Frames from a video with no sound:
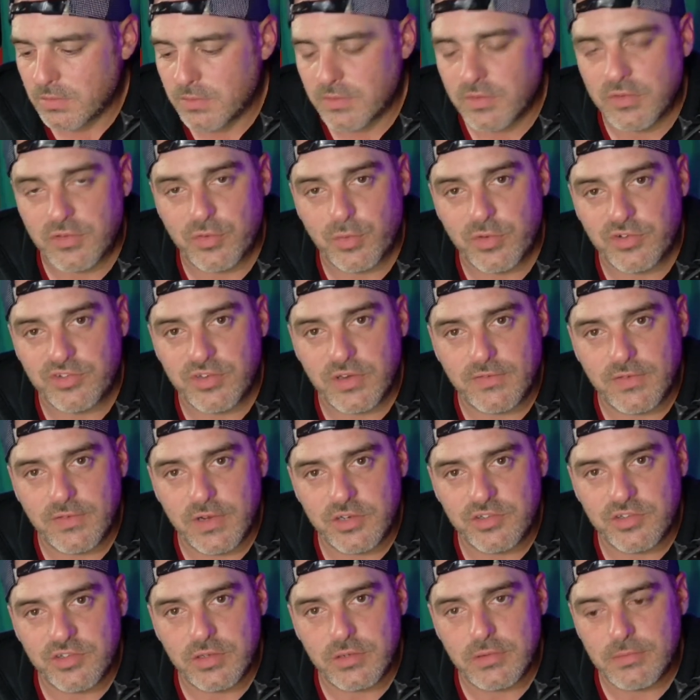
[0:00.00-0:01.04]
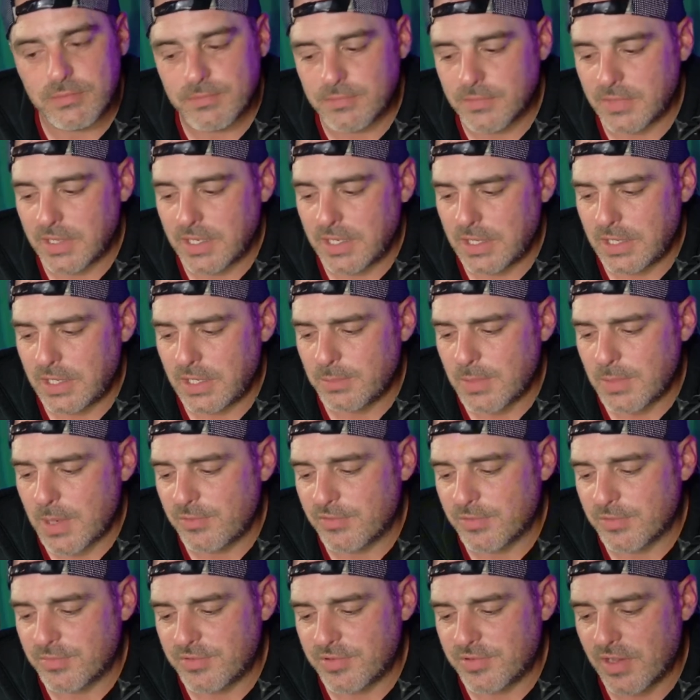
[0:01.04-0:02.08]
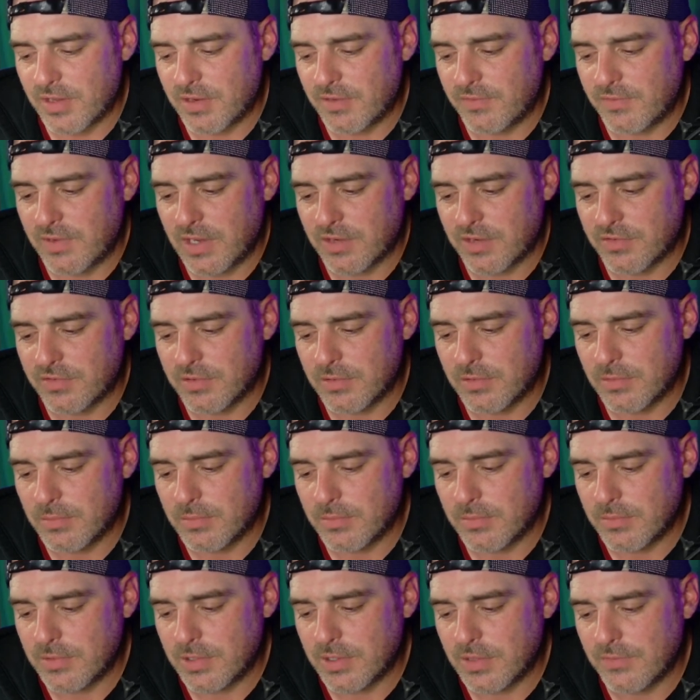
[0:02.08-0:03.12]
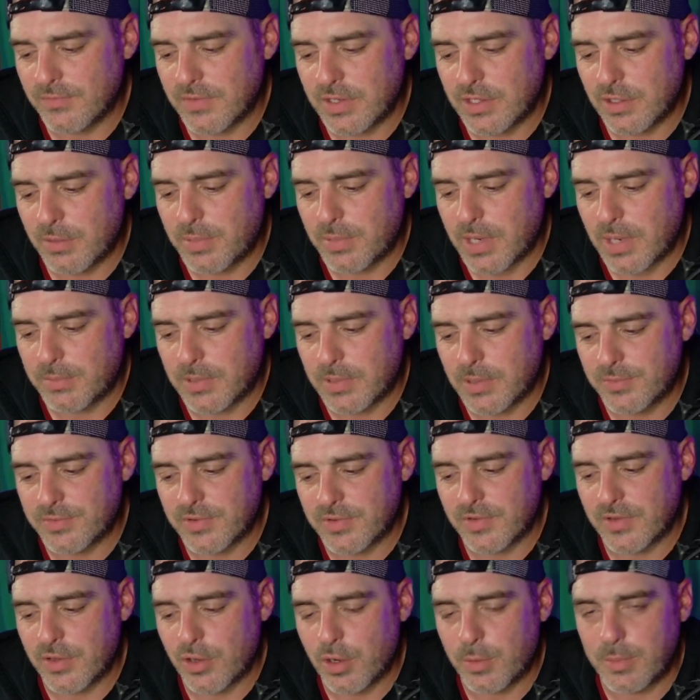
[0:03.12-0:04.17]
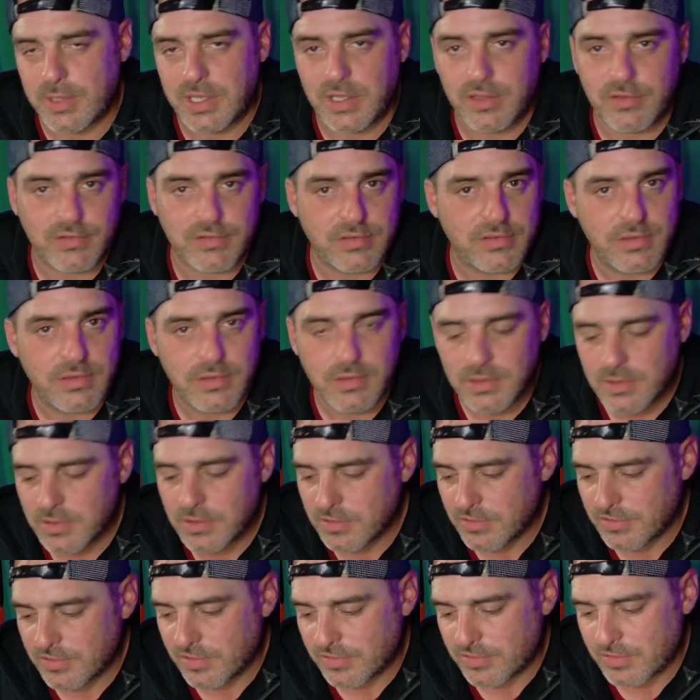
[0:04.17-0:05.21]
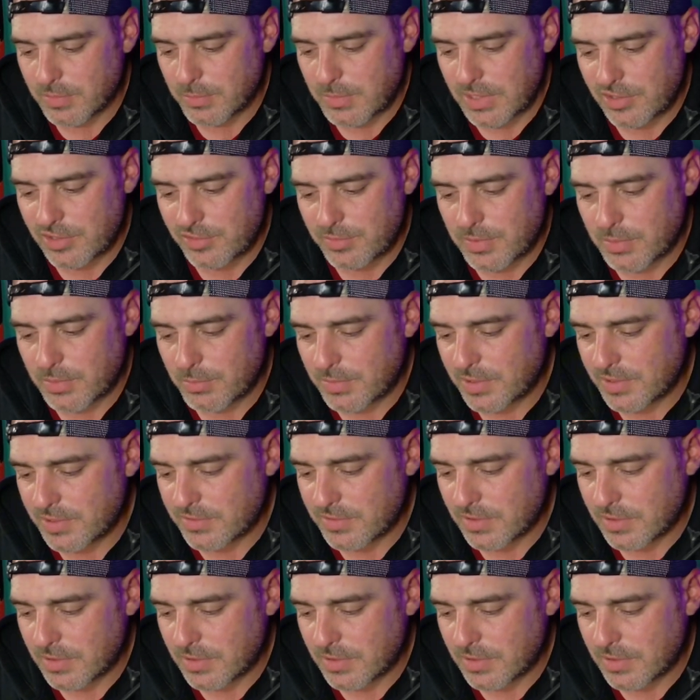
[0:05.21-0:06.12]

the switching function and maybe some sound effects and, you know, video pop-ups in the OBS system management, but